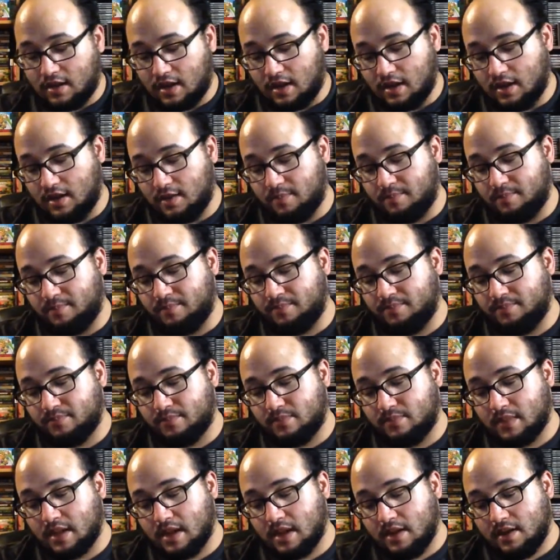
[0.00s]
Um,
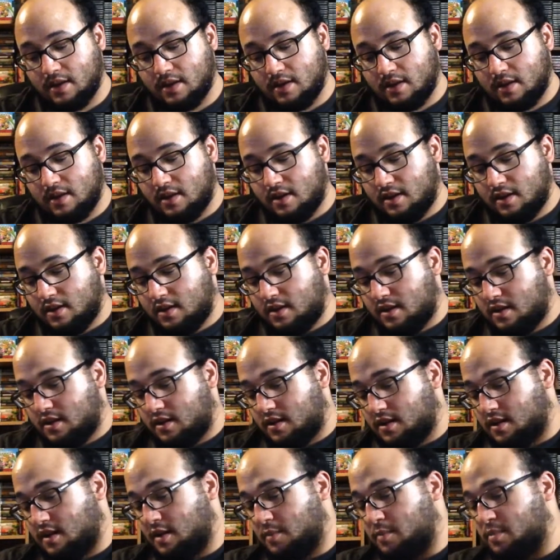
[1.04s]

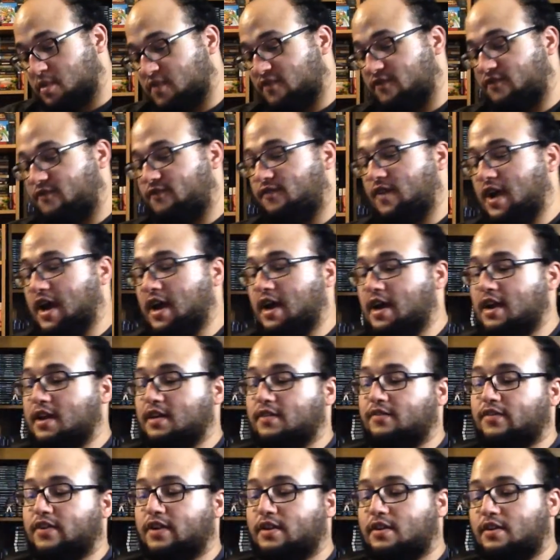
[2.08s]
number
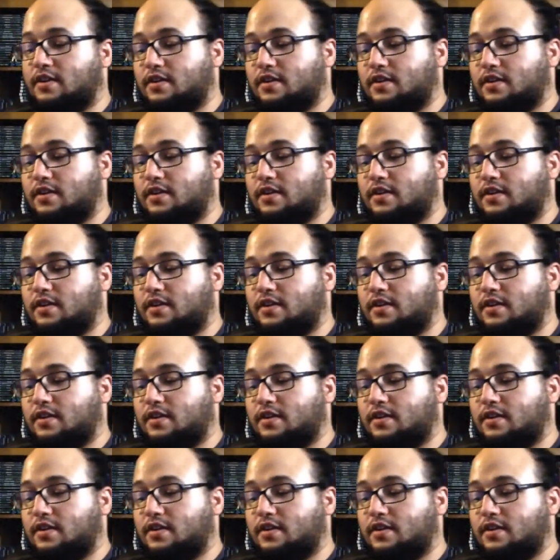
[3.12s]
five.